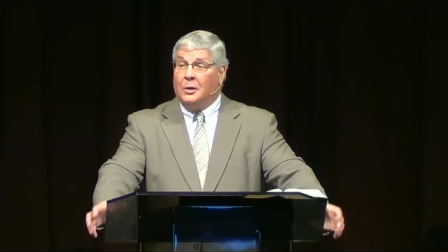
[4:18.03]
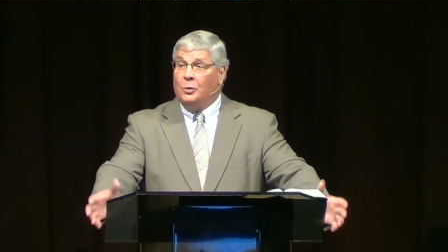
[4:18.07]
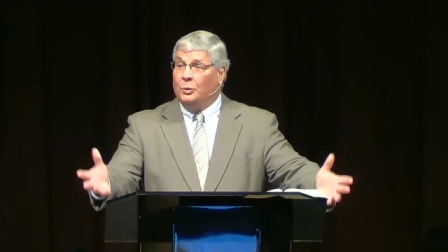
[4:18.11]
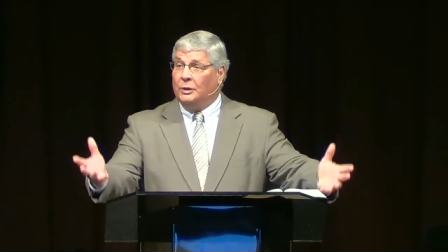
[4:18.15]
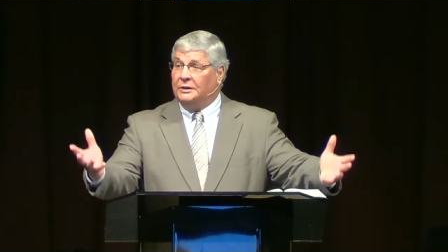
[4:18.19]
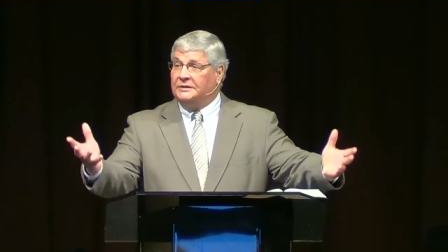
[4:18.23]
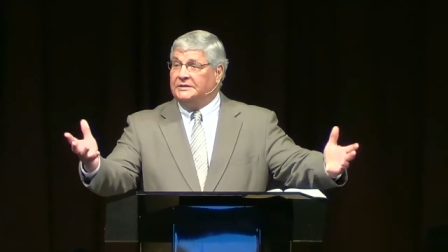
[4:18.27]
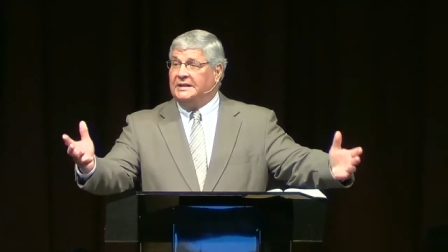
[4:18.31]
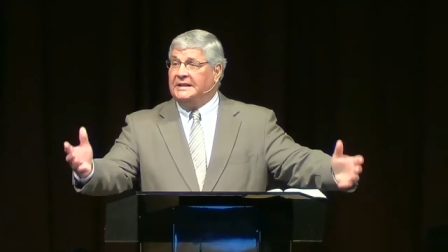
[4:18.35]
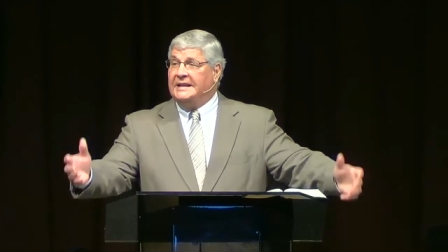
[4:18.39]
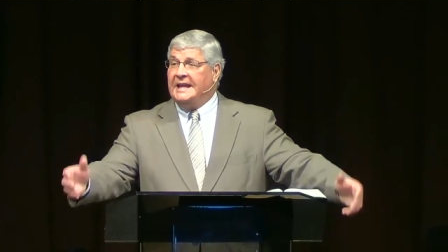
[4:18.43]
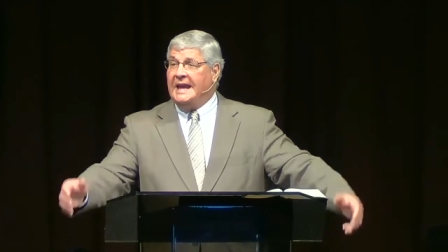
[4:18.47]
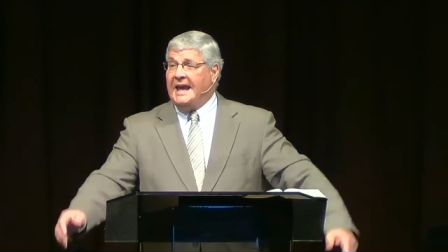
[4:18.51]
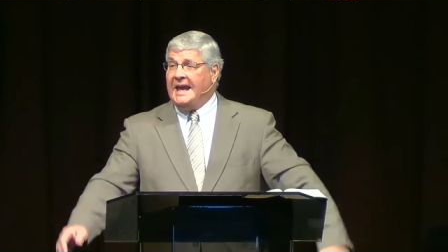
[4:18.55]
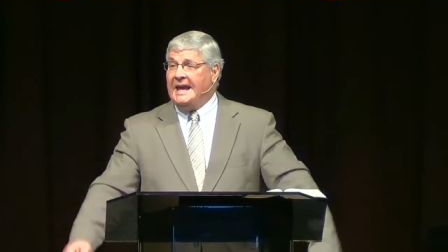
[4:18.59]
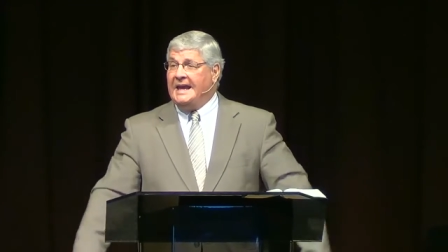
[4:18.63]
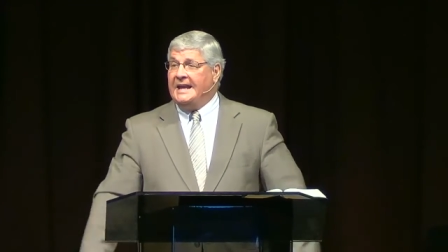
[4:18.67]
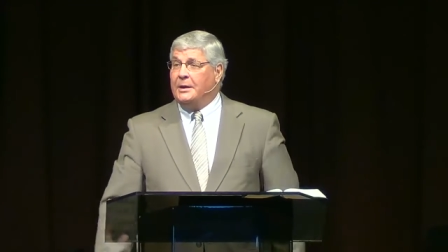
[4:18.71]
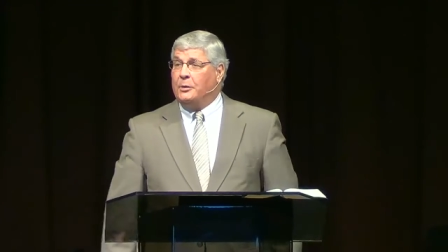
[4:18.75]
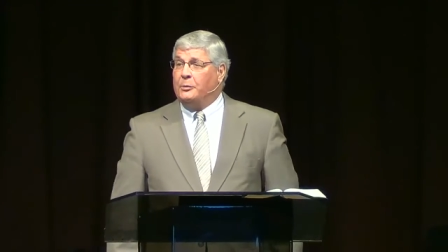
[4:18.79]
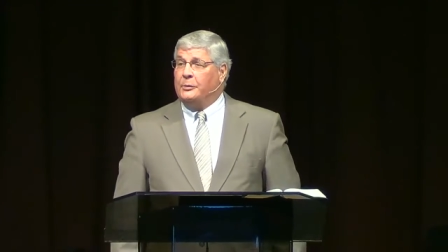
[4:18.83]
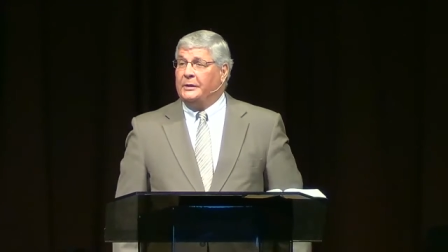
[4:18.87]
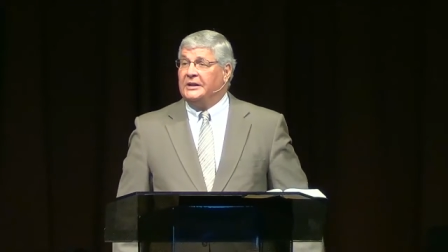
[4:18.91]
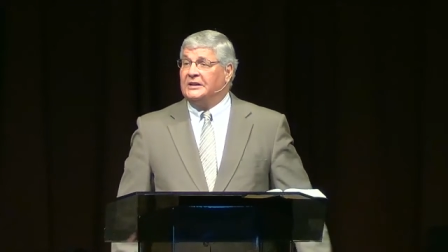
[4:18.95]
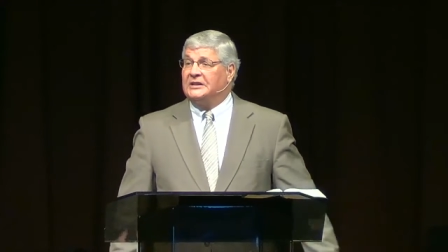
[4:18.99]
Well,
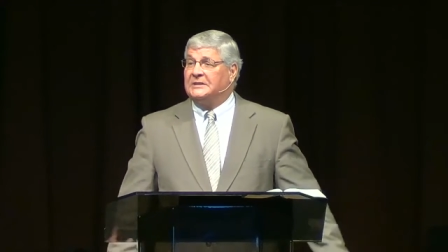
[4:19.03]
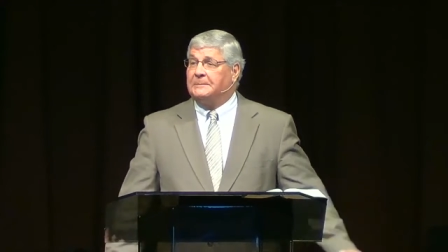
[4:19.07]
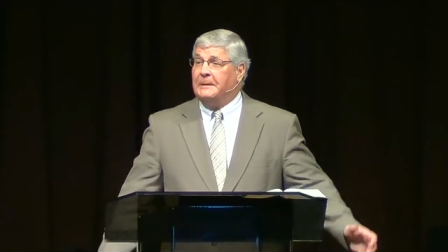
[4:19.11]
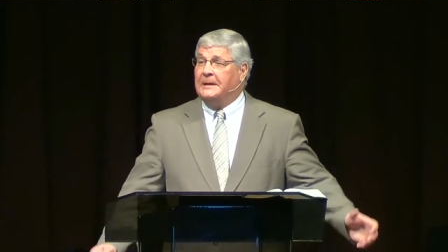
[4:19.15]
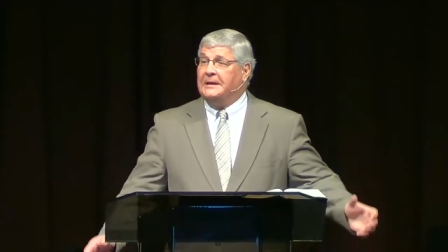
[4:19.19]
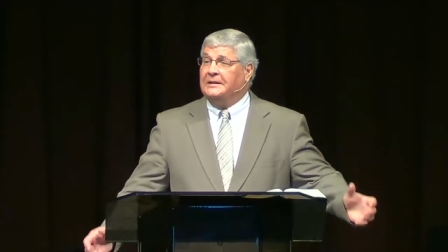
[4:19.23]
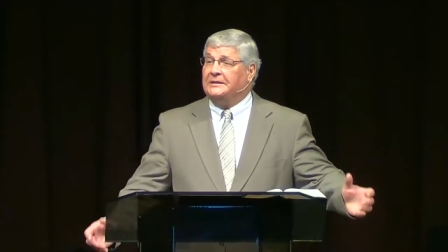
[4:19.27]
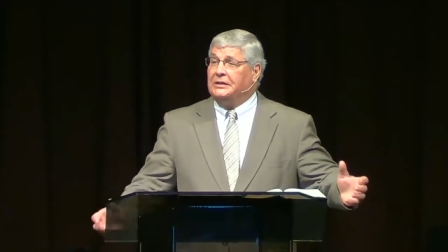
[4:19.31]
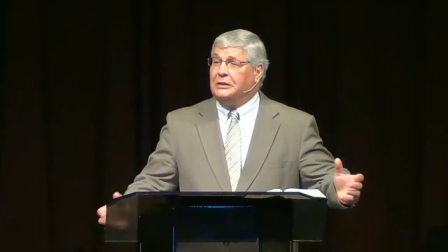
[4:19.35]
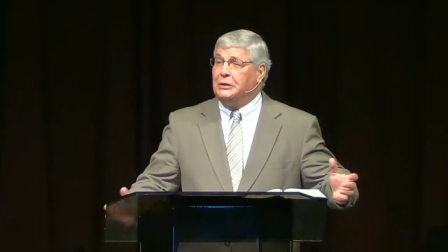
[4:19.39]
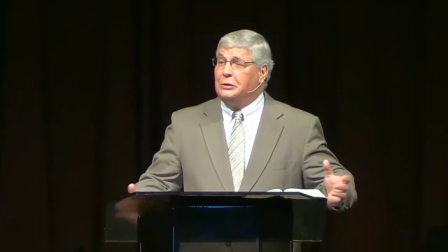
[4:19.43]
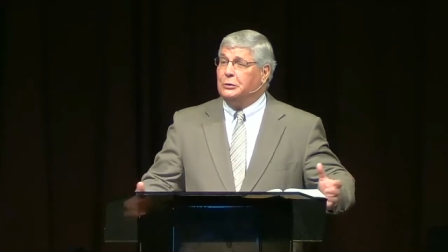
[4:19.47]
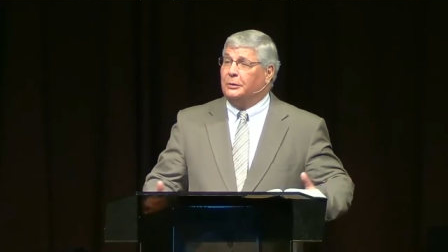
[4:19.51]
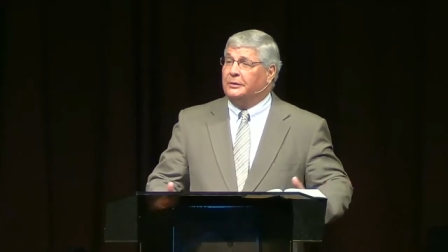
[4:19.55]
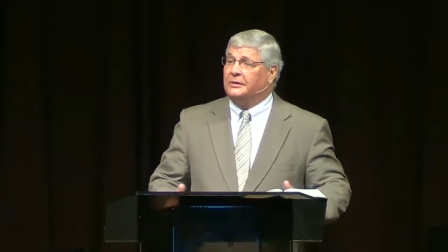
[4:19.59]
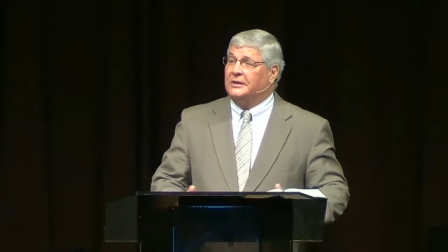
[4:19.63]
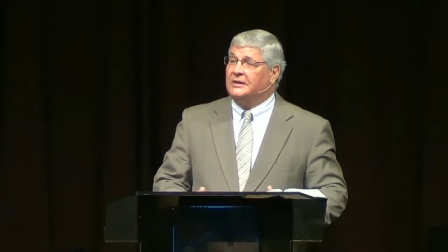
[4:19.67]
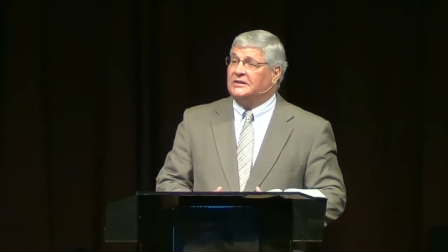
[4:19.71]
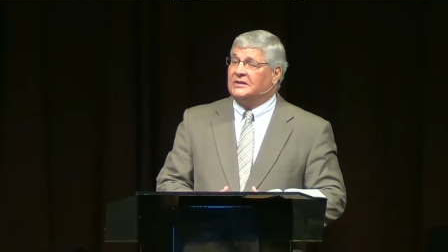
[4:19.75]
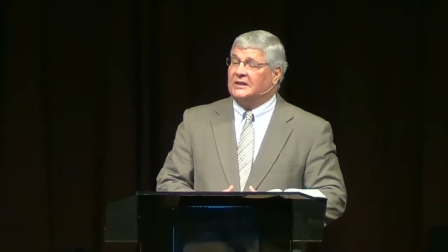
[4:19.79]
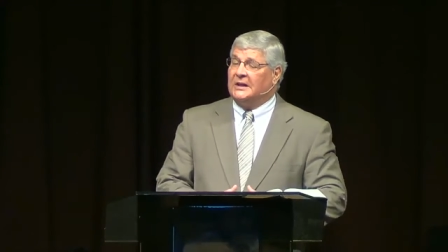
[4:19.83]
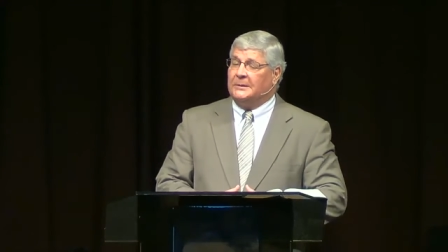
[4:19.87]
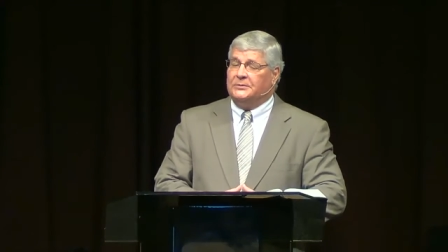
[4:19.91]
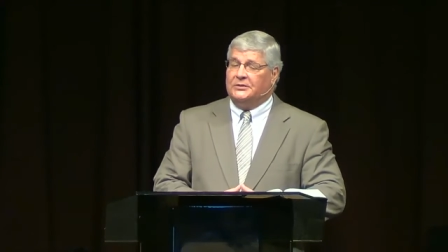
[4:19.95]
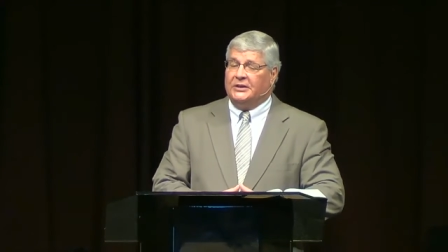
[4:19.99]
today I want to speak to you on
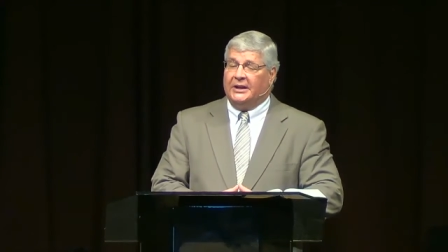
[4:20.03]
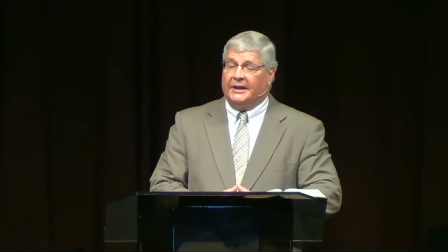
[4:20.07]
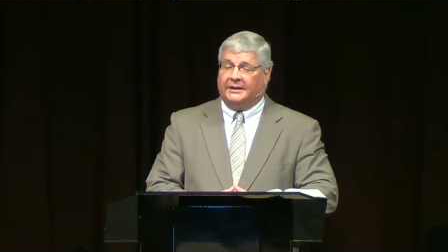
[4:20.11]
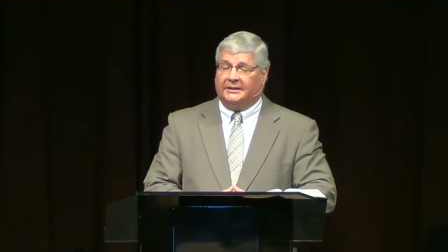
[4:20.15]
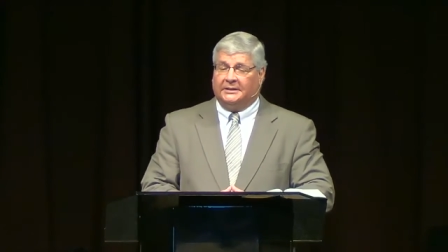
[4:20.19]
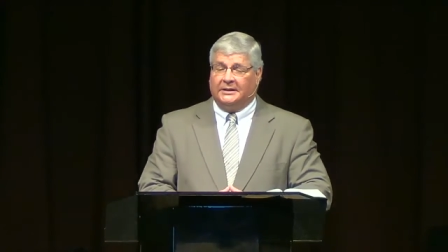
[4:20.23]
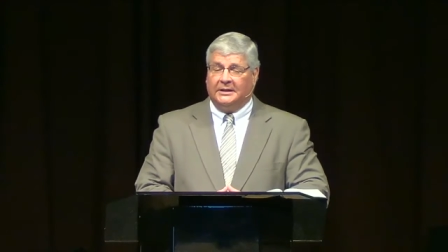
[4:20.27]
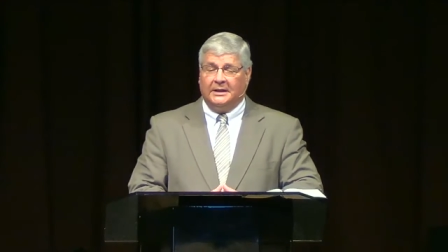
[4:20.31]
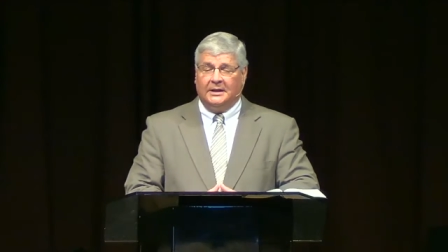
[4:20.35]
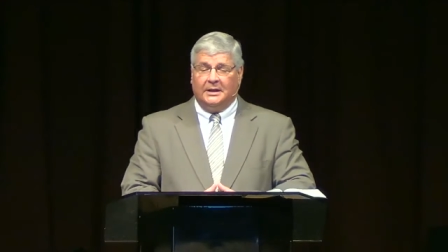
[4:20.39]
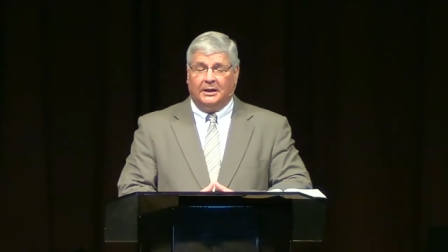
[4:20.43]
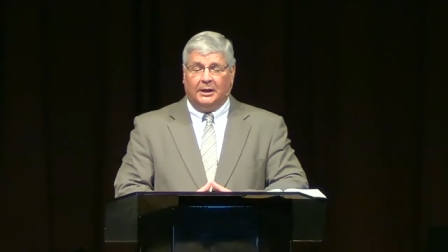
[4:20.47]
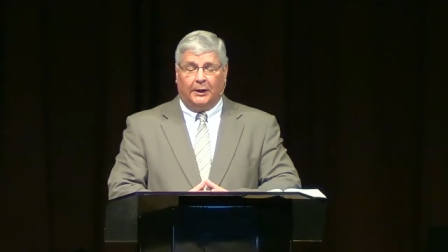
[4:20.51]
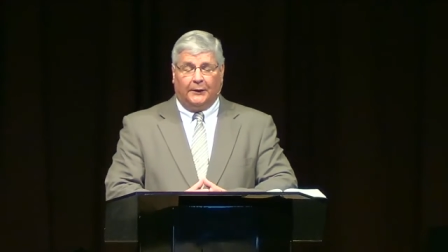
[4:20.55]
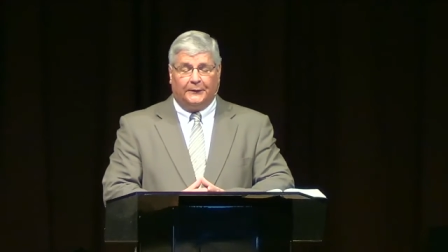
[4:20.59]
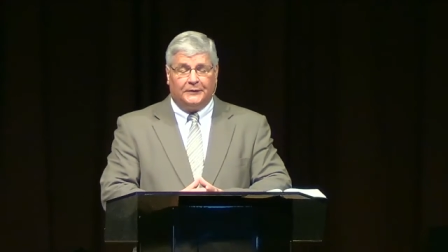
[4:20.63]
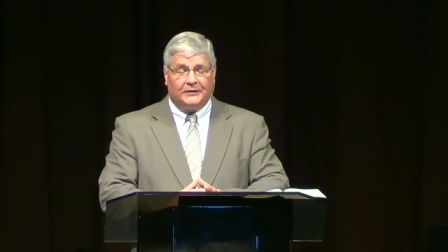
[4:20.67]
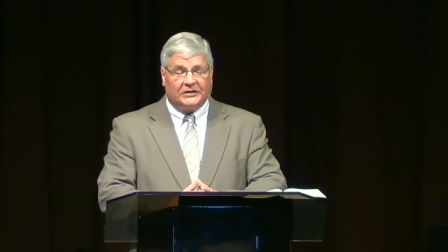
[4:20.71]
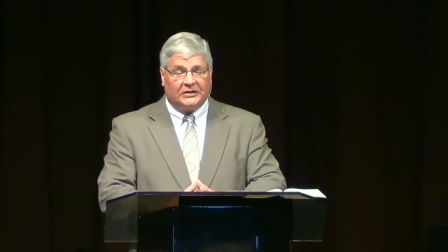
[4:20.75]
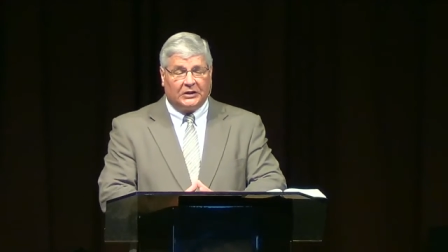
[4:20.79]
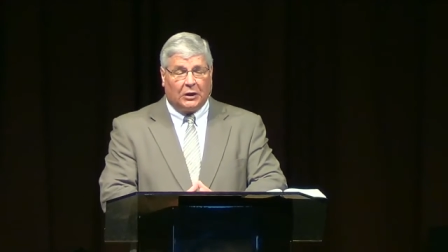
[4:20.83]
the subject of